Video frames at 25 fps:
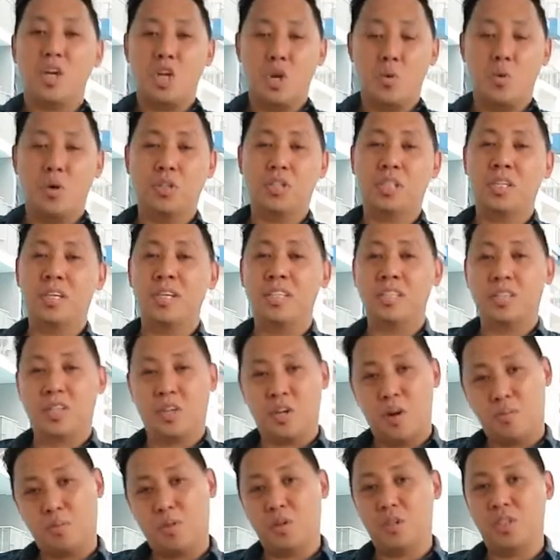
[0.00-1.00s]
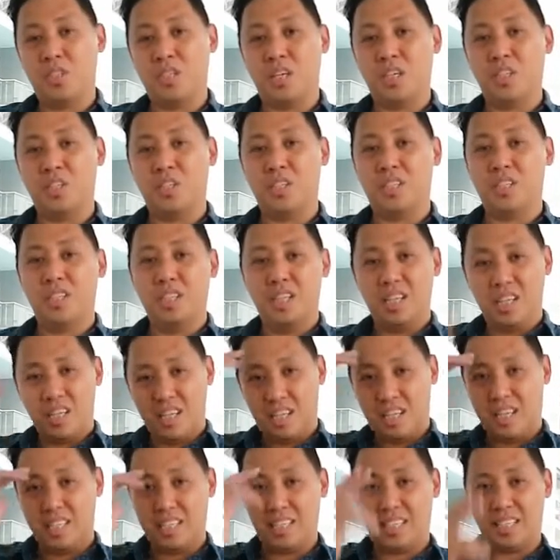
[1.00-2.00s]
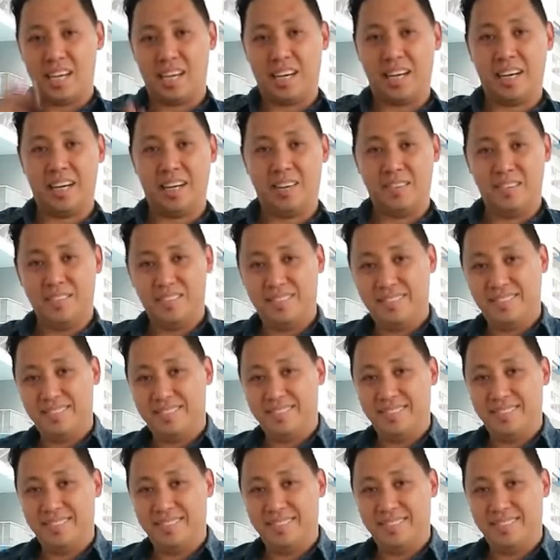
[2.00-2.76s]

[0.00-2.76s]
You're watching us on Crypto Central. Signing out.